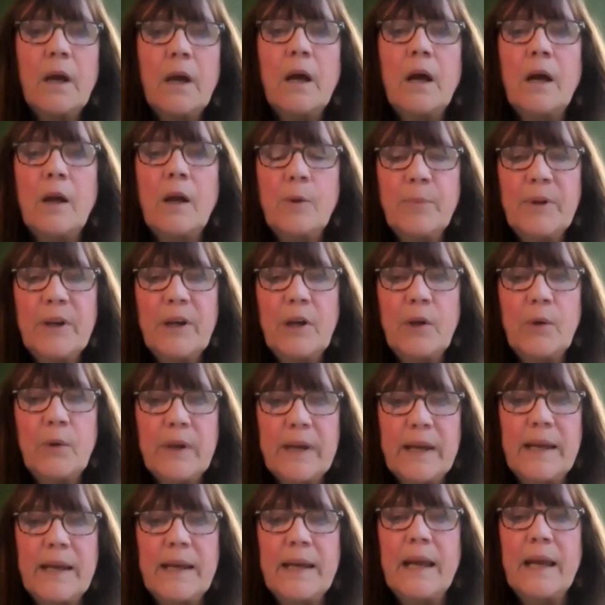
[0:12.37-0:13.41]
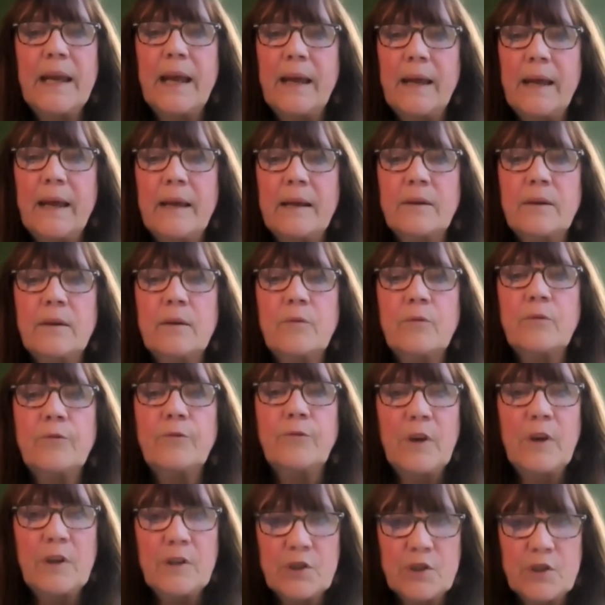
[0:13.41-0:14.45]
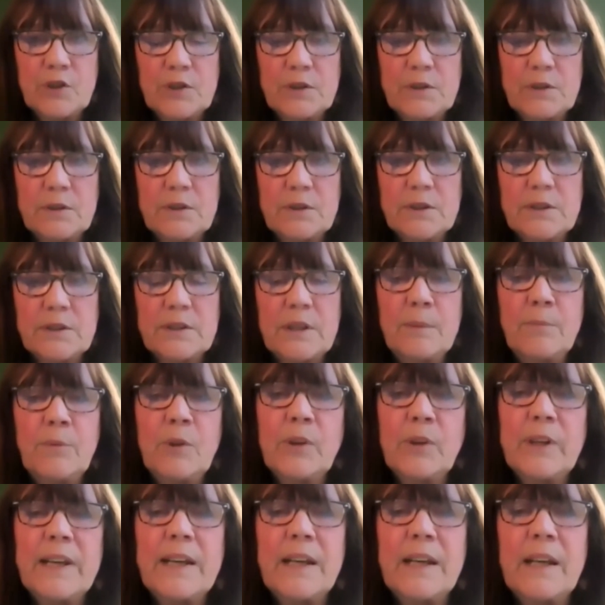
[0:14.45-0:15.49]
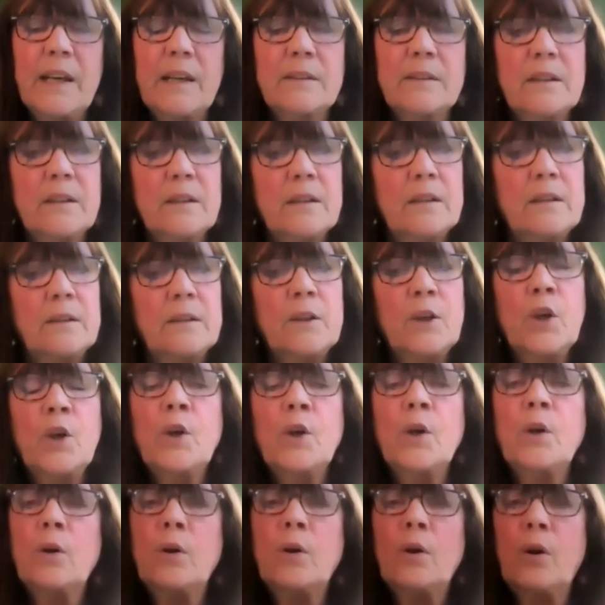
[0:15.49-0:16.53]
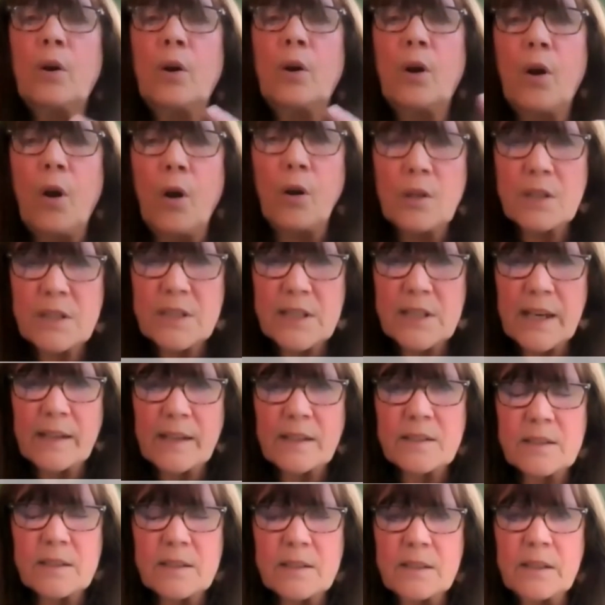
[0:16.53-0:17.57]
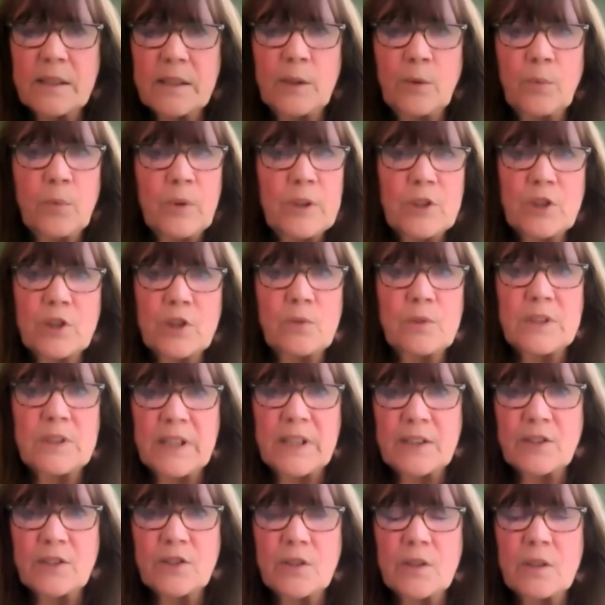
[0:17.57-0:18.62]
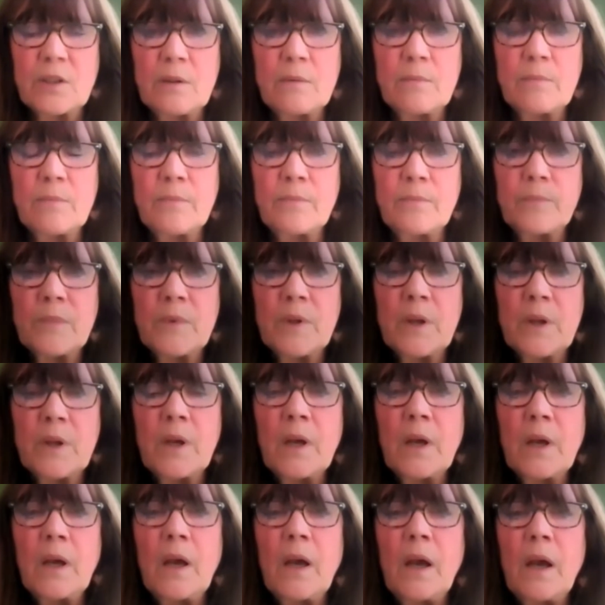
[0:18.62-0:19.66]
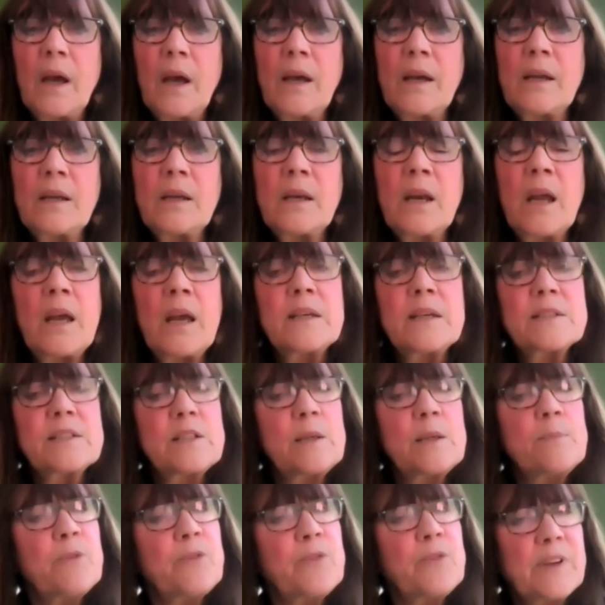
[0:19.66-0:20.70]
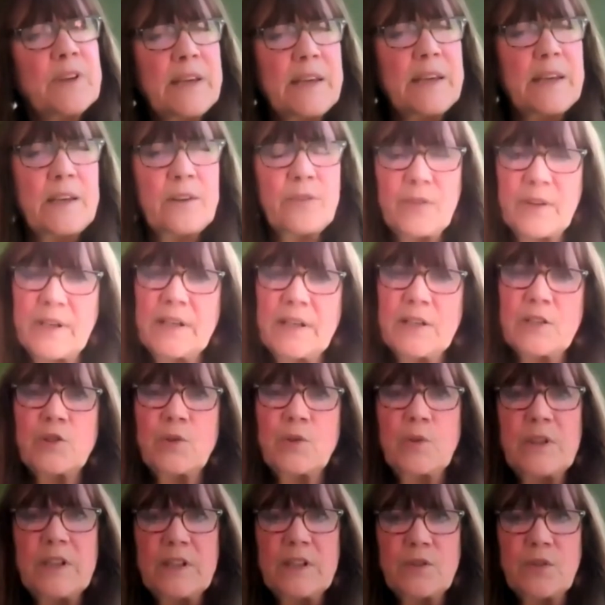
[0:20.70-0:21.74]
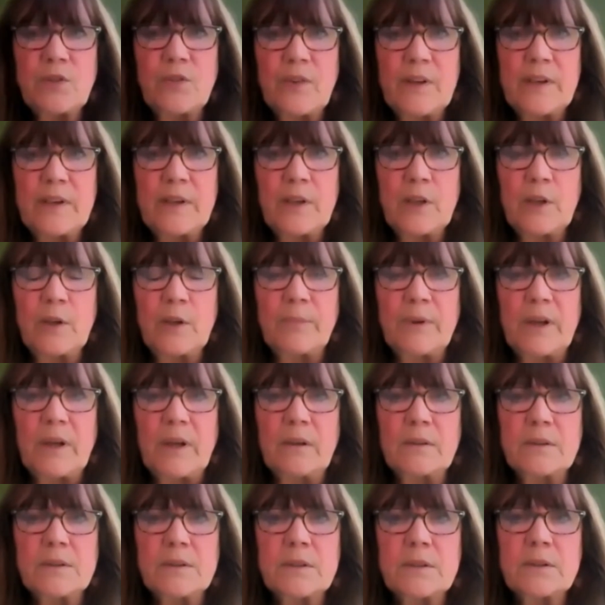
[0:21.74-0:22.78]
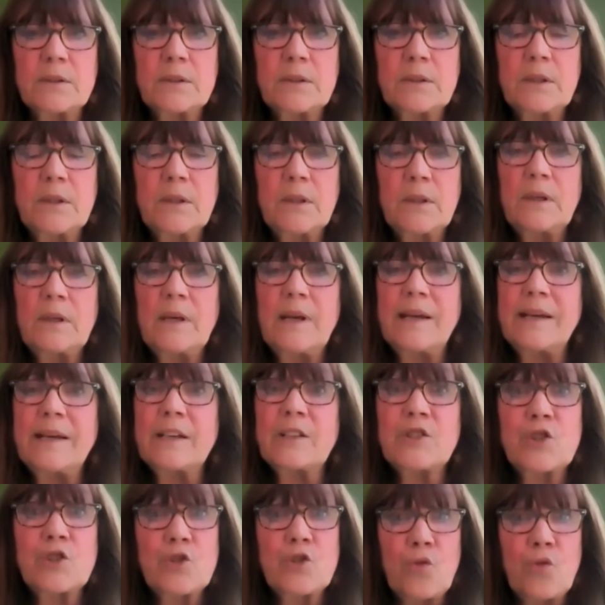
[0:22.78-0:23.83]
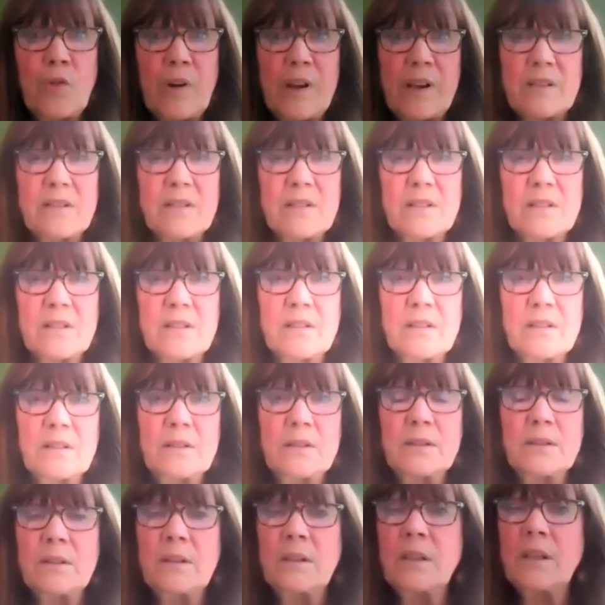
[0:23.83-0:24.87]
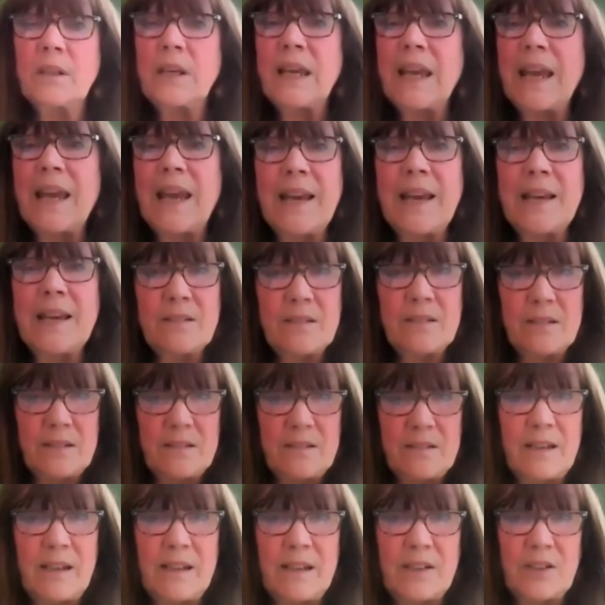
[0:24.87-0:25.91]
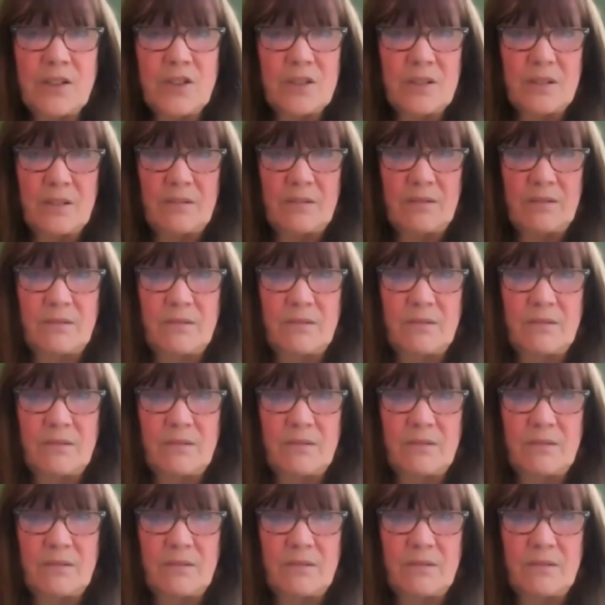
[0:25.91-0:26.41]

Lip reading: I'll be looking at functions. I'm looking at the context in which you teach them and some of the key things you need to think about, like stress, intonation,